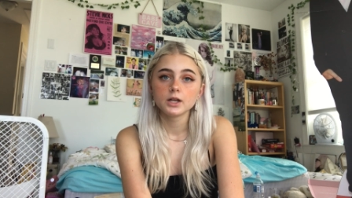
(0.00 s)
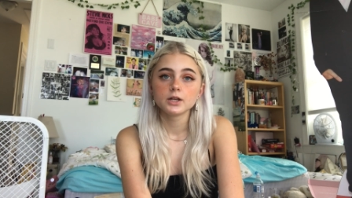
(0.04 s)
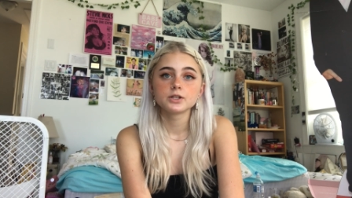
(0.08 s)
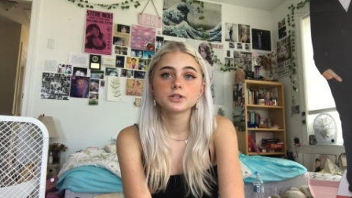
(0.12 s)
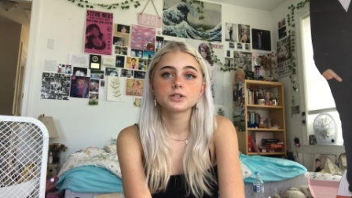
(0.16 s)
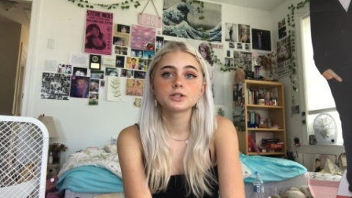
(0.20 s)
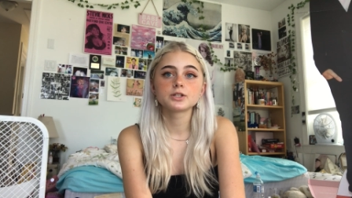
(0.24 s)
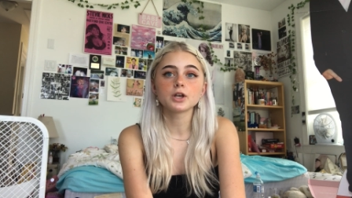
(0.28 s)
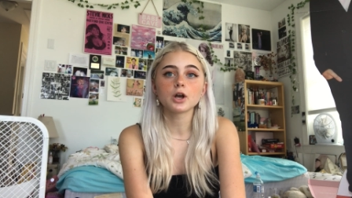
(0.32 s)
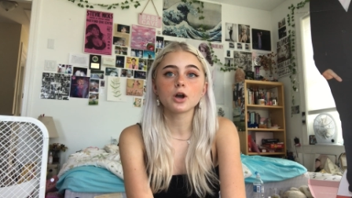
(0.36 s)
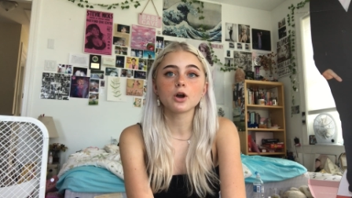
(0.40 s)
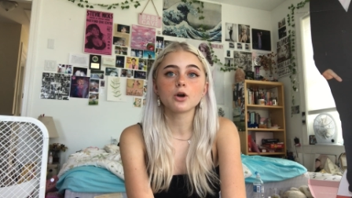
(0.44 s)

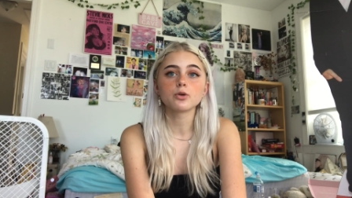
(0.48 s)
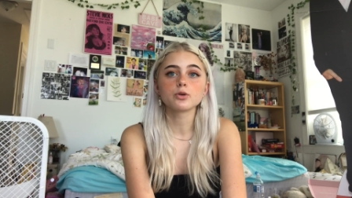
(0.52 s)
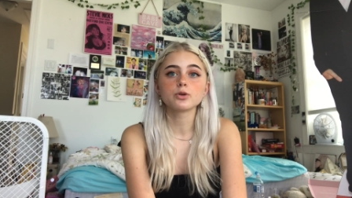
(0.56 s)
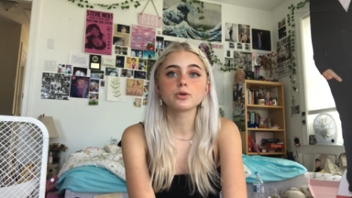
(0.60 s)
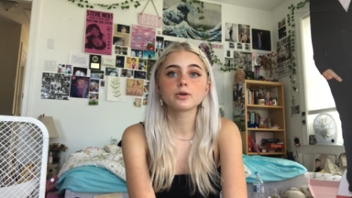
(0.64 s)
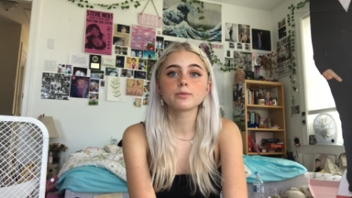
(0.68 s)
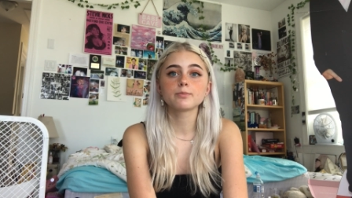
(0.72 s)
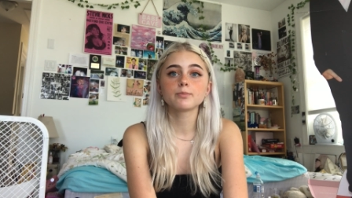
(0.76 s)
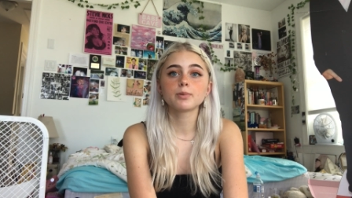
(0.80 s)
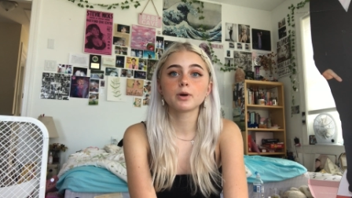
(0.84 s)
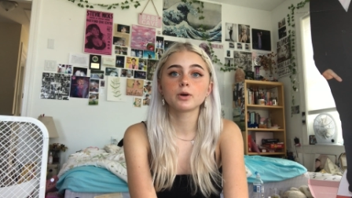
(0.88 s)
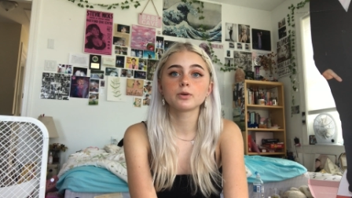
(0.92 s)
So you
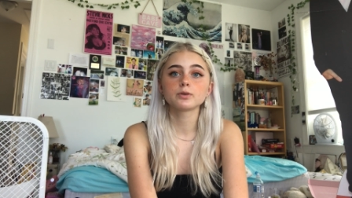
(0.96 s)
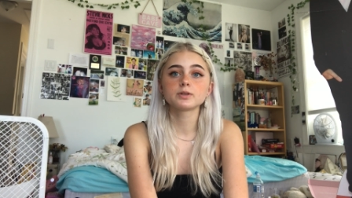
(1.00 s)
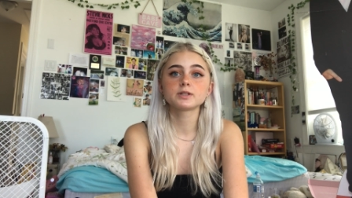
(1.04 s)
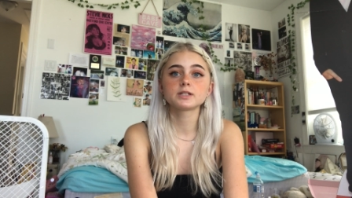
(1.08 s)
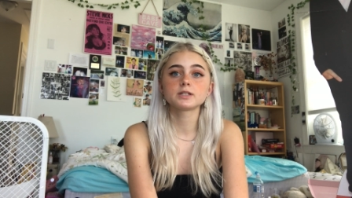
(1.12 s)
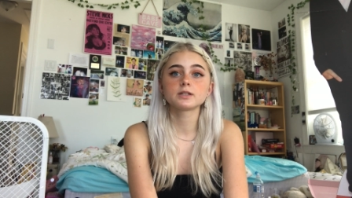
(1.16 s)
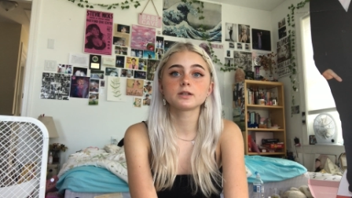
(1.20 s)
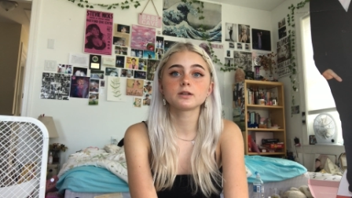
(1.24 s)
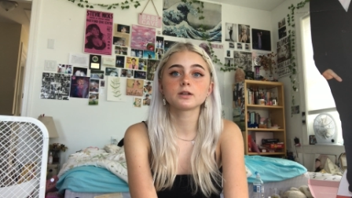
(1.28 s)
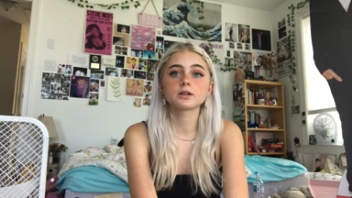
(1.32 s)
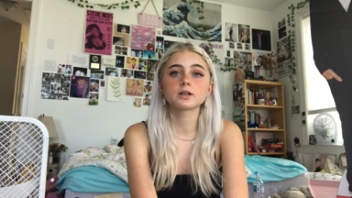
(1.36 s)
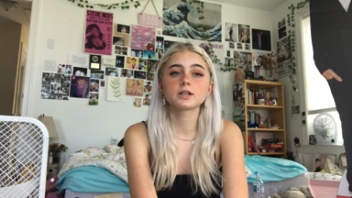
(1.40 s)
can
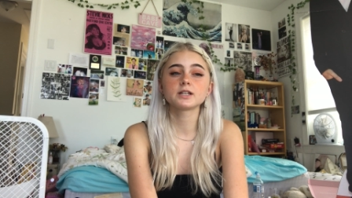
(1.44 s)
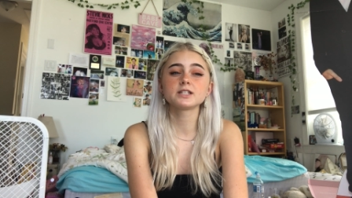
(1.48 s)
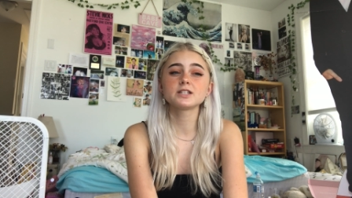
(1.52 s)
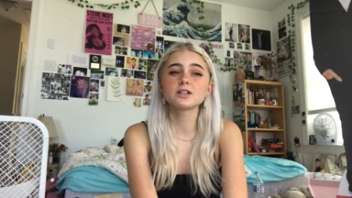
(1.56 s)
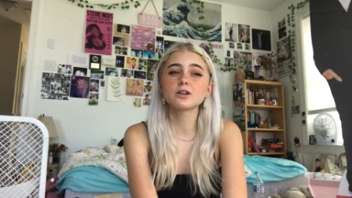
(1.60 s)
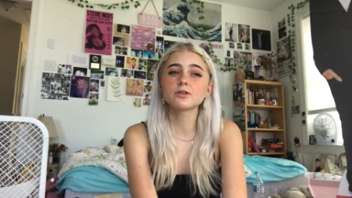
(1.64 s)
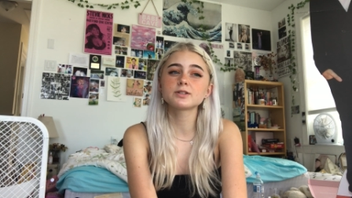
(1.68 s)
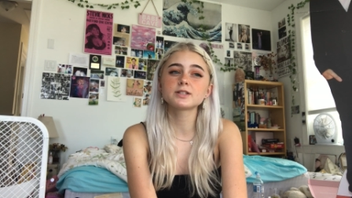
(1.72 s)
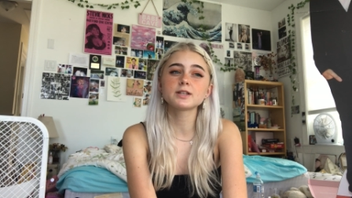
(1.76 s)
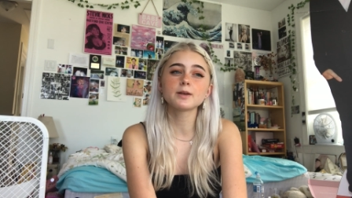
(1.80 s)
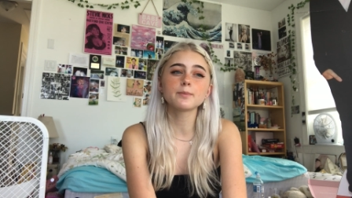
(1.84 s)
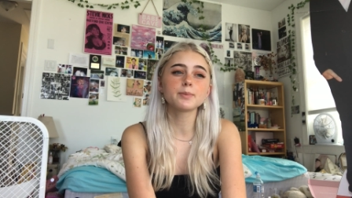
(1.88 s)
post, because you
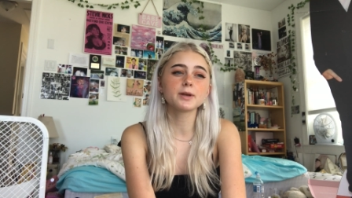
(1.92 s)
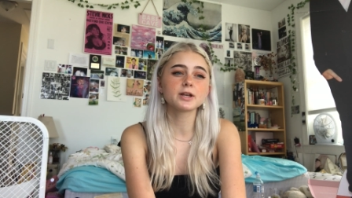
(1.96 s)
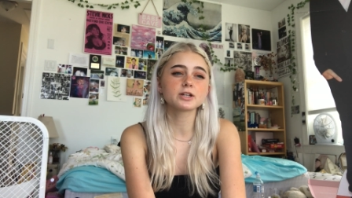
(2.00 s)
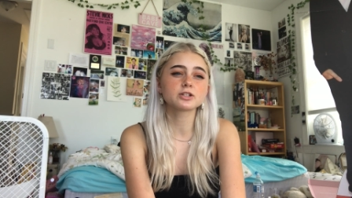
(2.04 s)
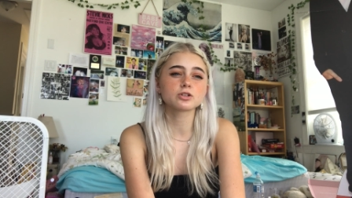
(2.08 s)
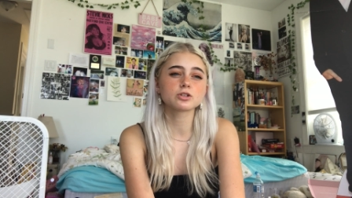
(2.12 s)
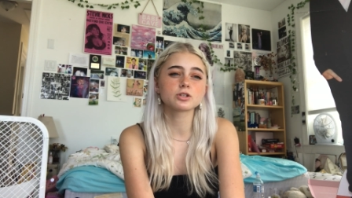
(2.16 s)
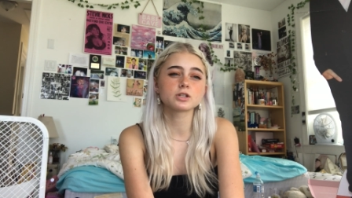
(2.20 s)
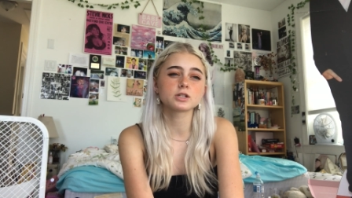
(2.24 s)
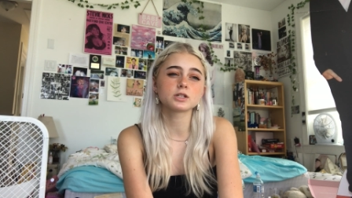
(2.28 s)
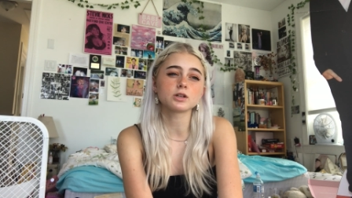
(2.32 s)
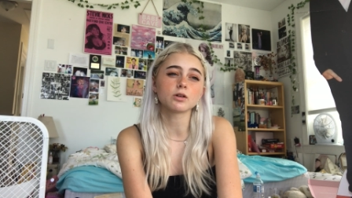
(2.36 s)
know some
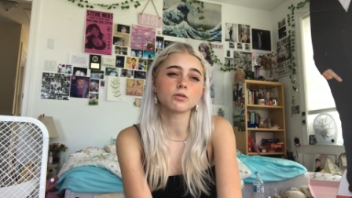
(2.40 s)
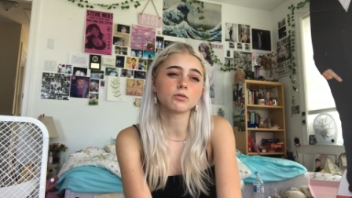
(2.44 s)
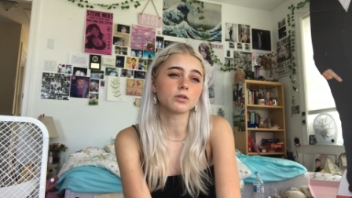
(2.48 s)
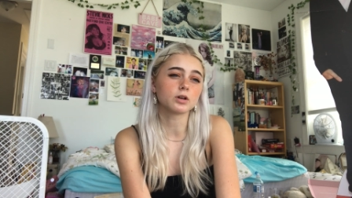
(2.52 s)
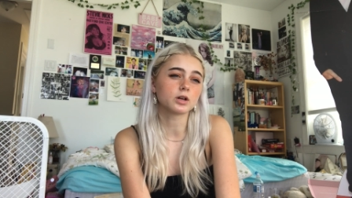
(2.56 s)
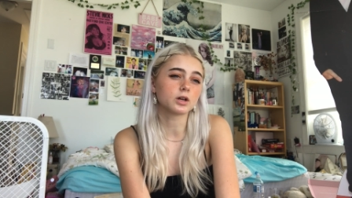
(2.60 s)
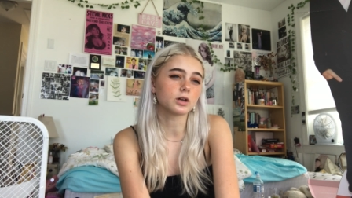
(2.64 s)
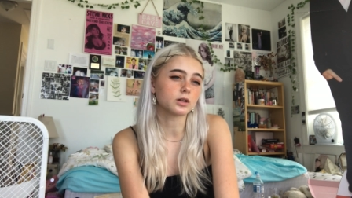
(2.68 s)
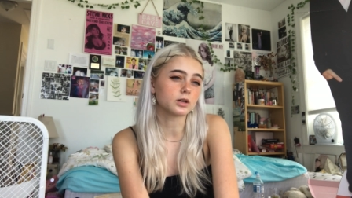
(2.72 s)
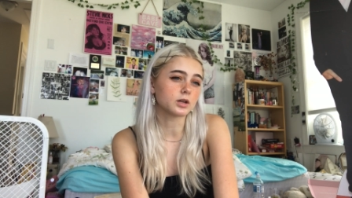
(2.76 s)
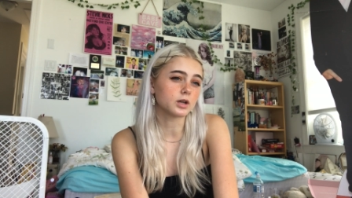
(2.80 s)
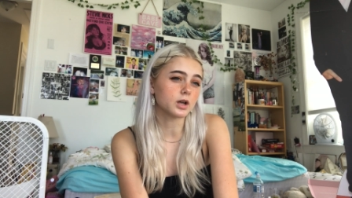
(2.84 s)
pictures just don't
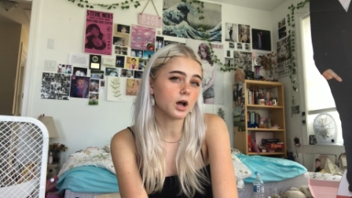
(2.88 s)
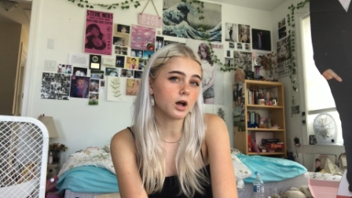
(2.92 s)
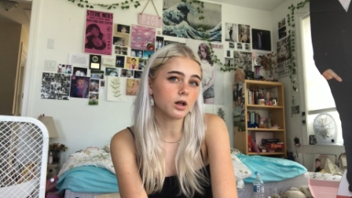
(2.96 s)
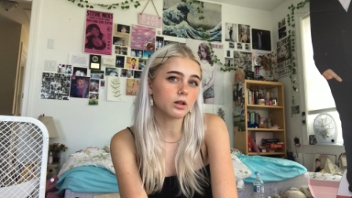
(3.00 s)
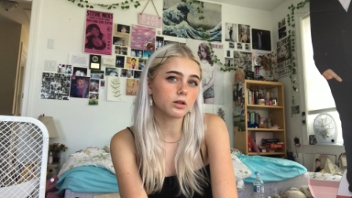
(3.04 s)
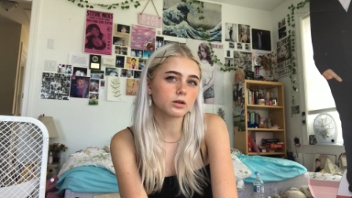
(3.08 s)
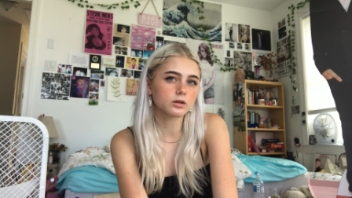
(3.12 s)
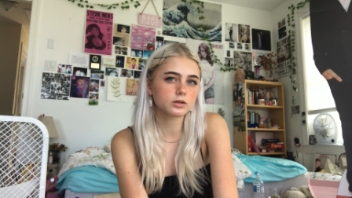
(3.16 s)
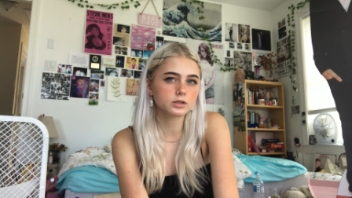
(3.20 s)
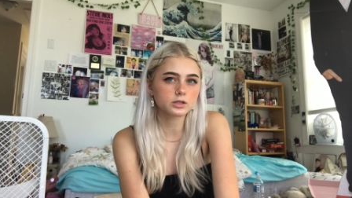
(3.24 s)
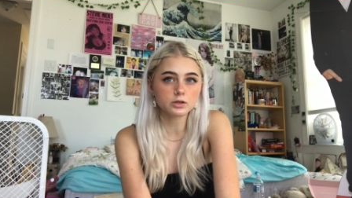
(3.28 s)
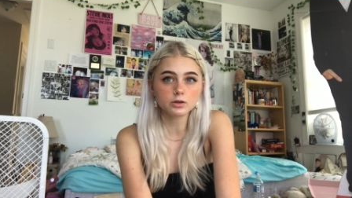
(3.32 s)
look good in
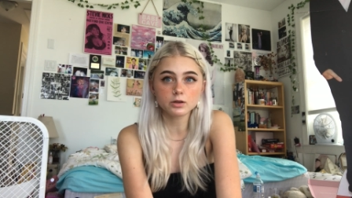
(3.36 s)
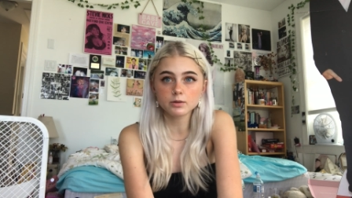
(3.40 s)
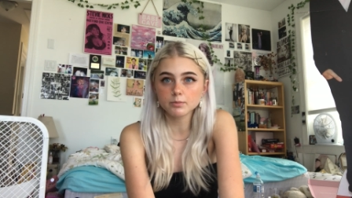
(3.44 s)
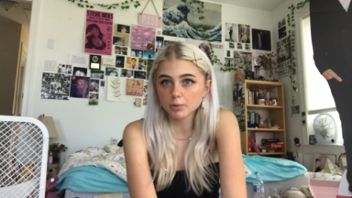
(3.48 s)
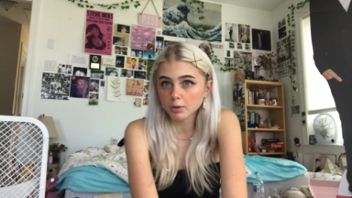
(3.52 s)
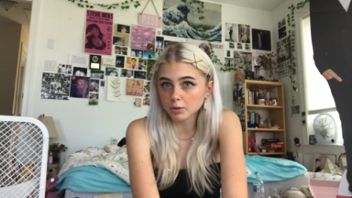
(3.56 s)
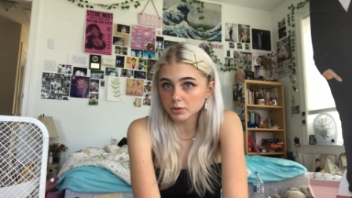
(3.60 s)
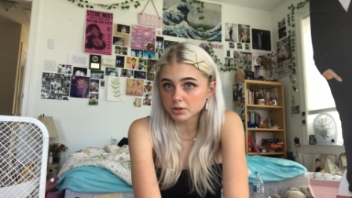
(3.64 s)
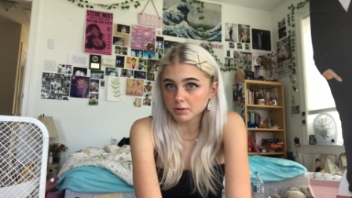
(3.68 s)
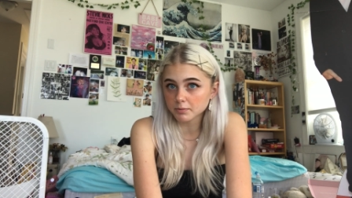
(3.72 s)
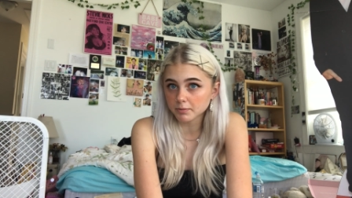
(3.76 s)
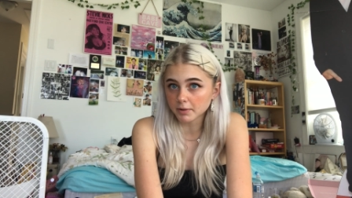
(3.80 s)
color, so you can
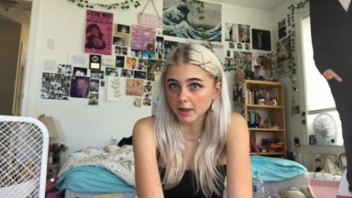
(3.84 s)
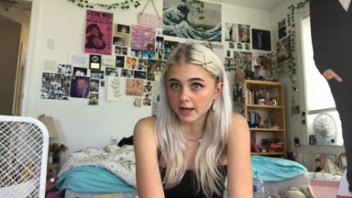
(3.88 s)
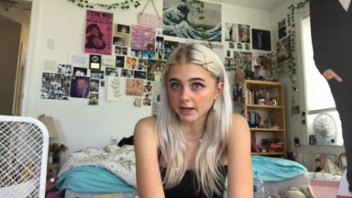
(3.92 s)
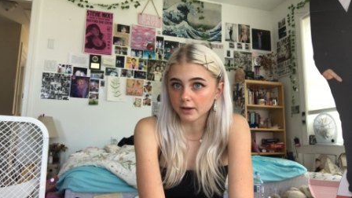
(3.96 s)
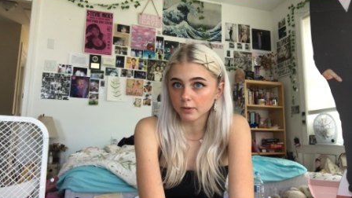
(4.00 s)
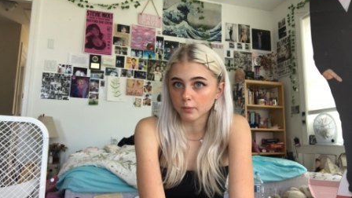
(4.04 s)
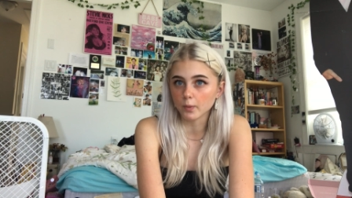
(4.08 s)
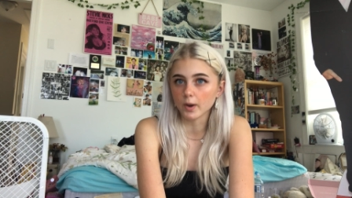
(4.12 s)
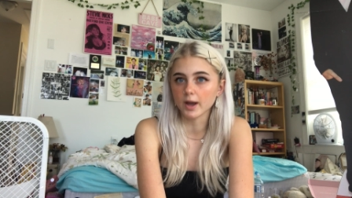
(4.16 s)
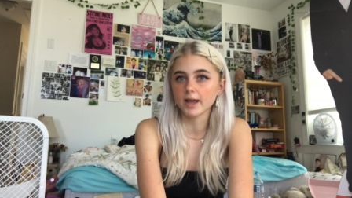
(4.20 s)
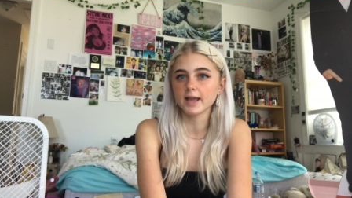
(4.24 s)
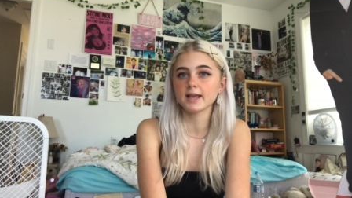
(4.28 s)
post in black
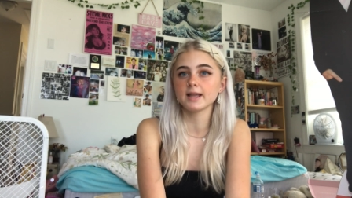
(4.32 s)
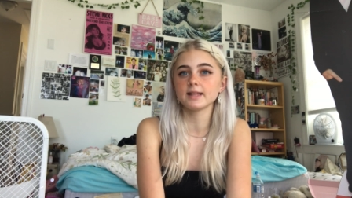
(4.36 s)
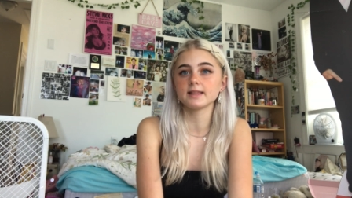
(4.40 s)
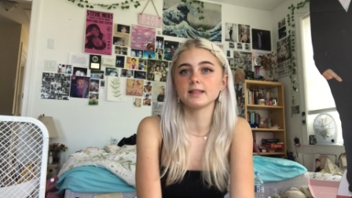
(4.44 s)
and white.